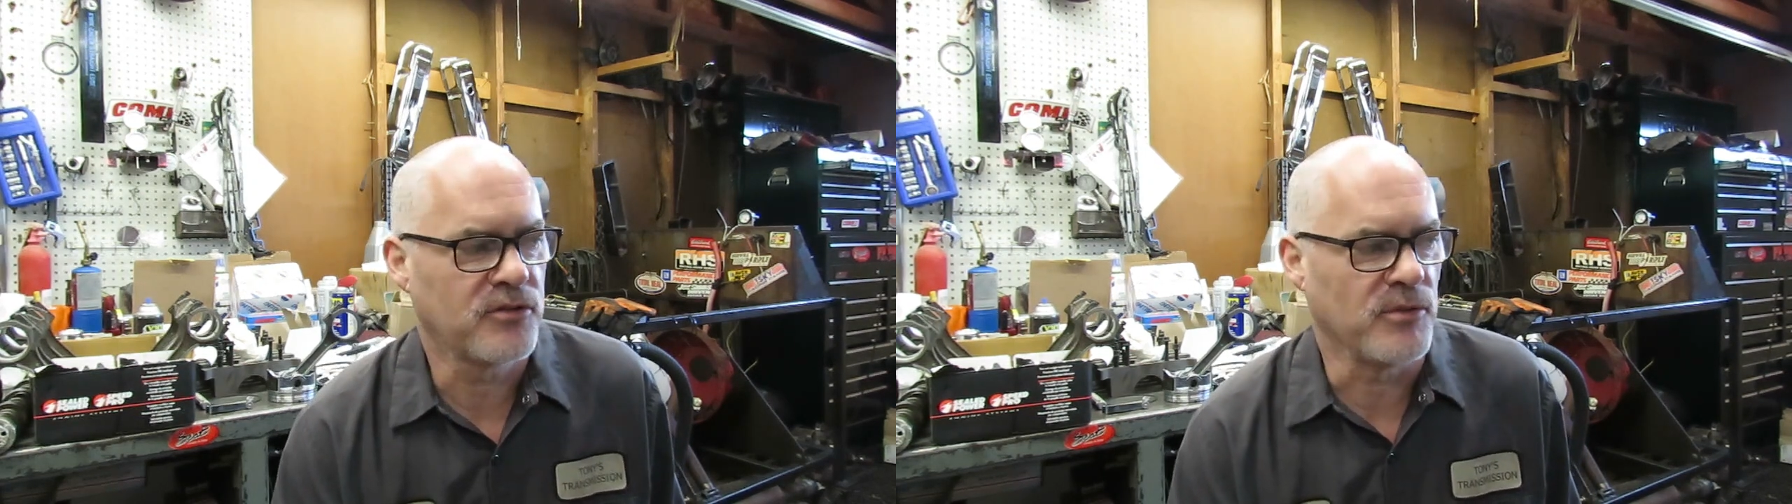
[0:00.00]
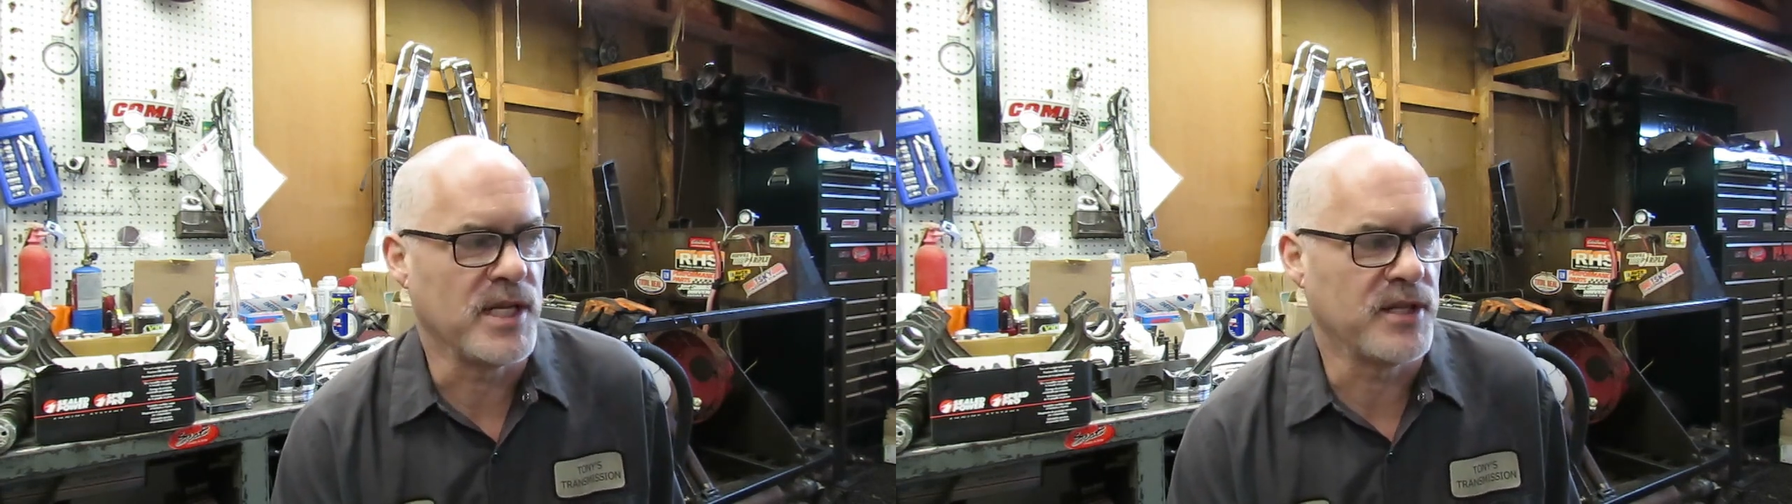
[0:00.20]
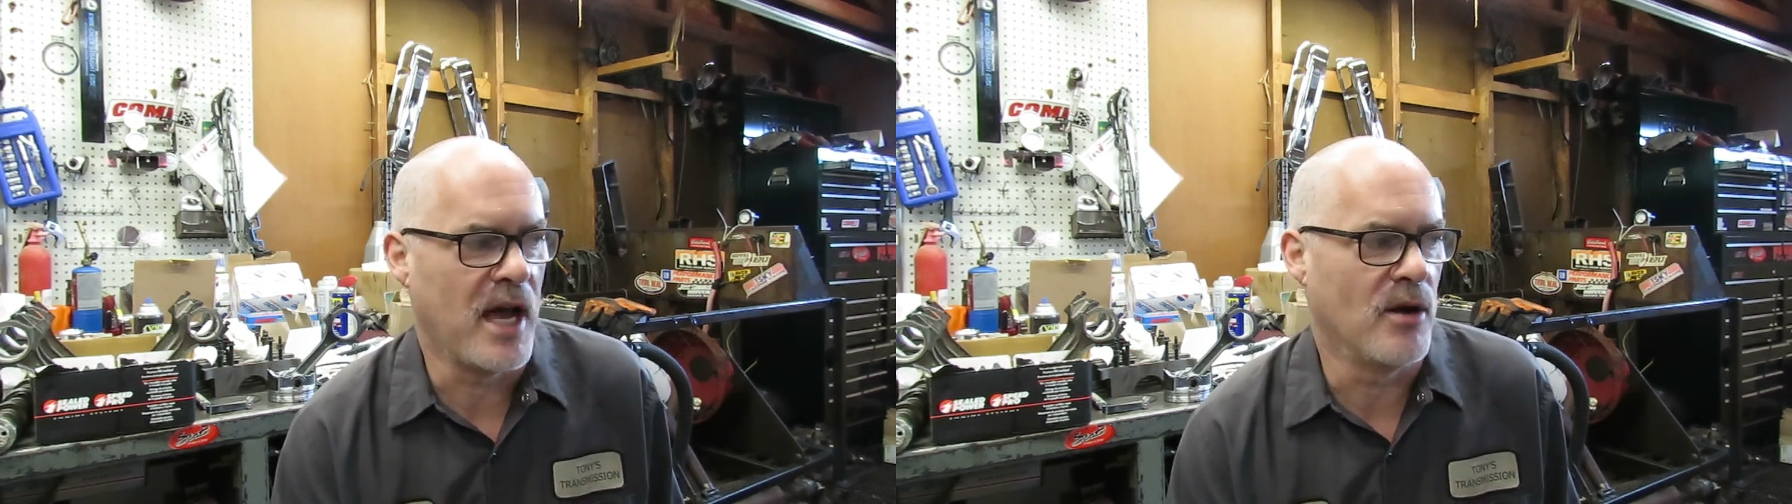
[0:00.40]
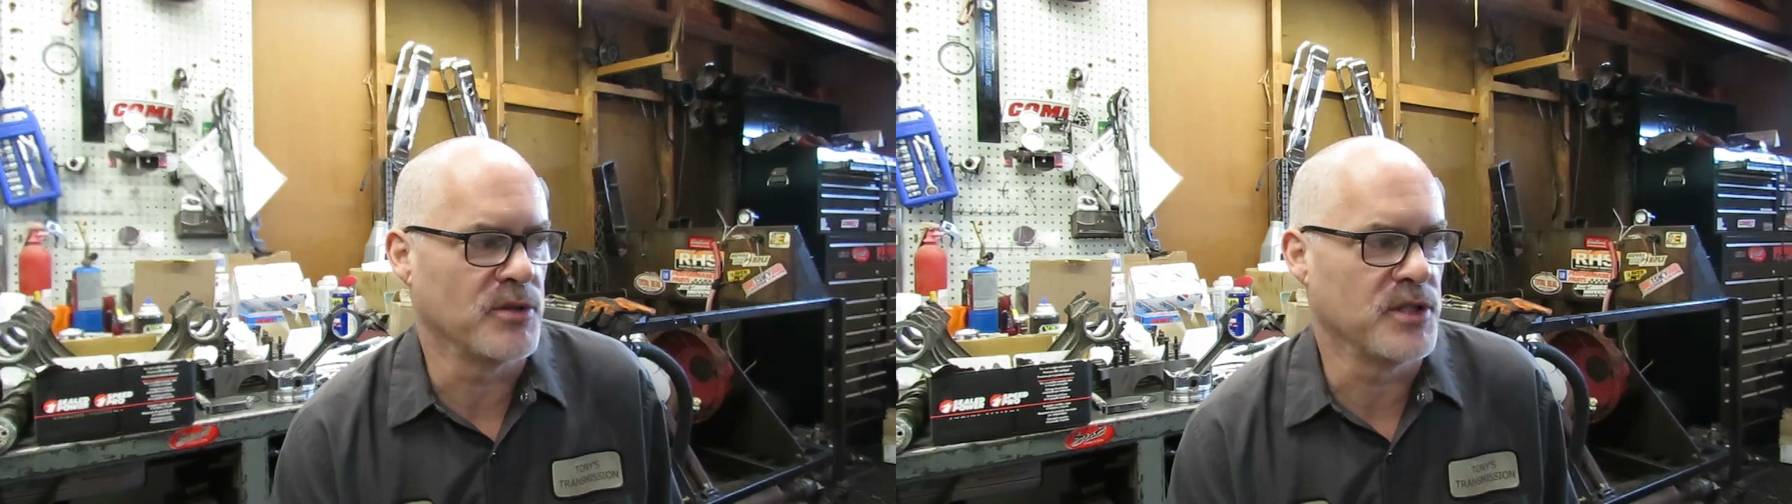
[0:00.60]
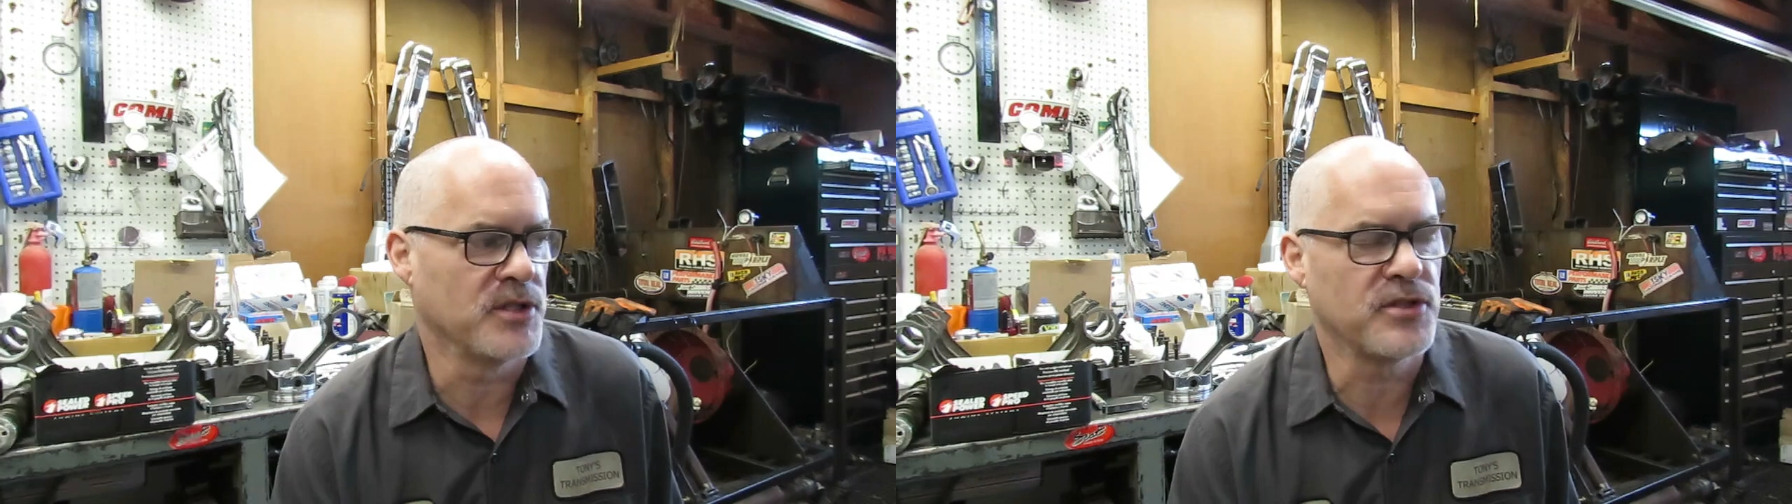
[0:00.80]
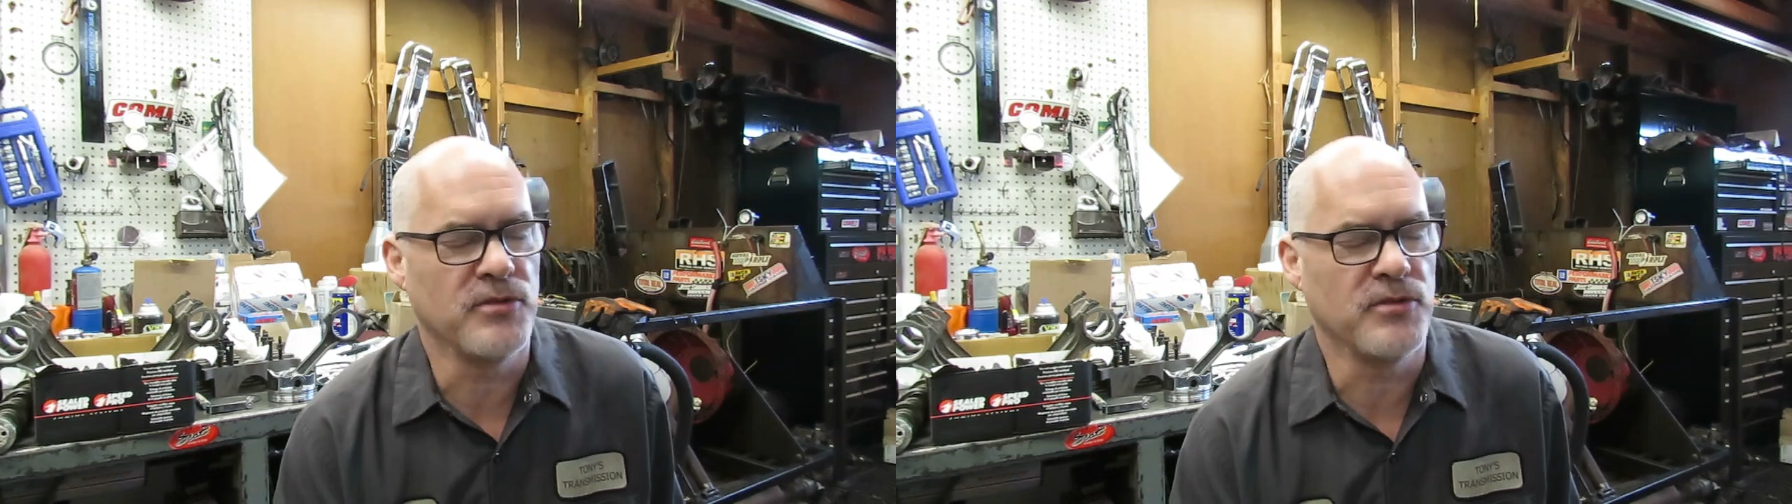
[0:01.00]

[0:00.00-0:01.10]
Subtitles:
3/1000ths,